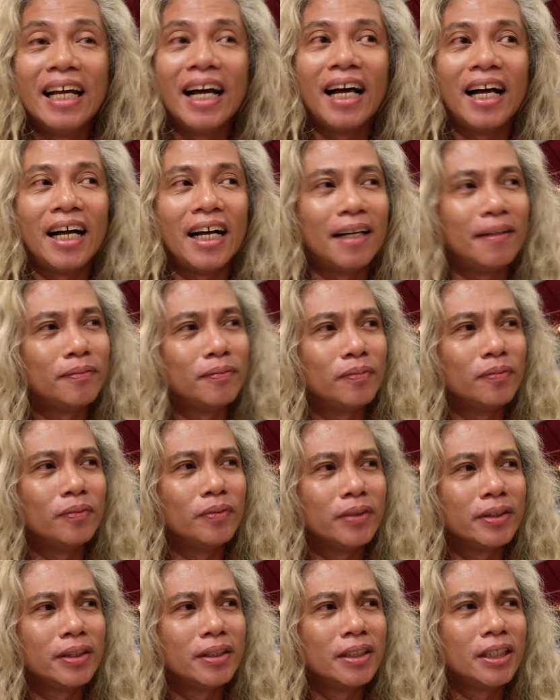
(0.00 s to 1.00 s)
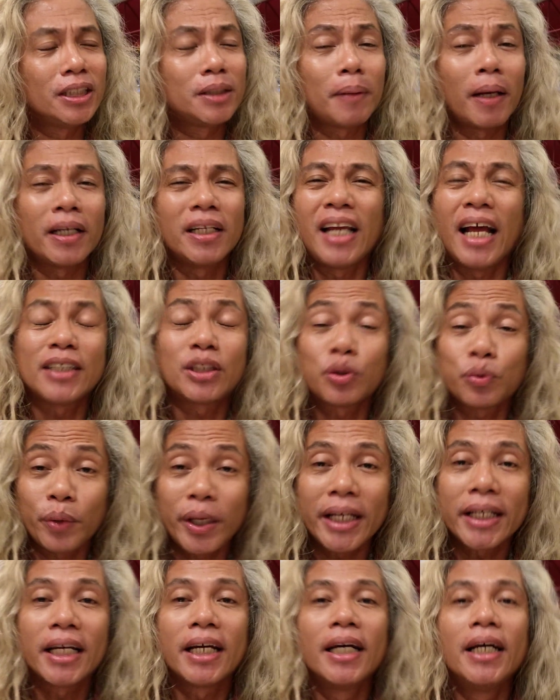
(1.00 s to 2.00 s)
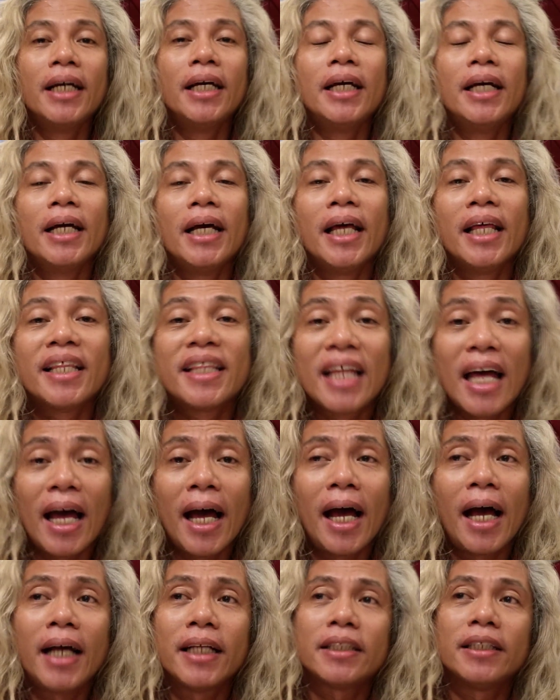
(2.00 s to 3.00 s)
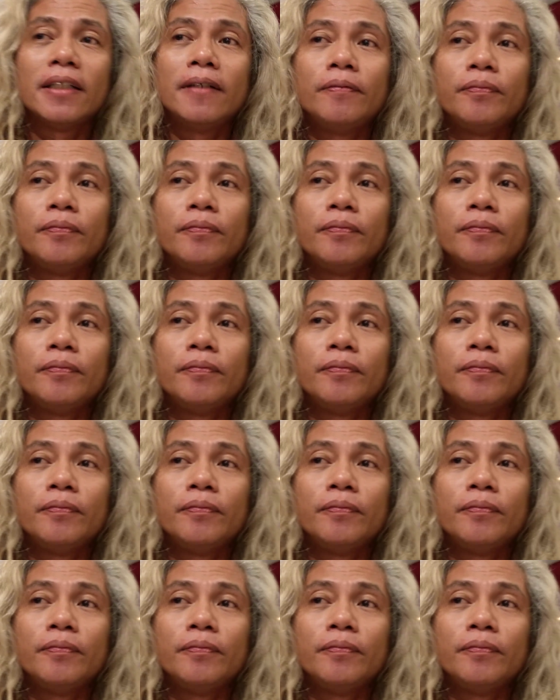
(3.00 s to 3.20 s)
um, this last week, that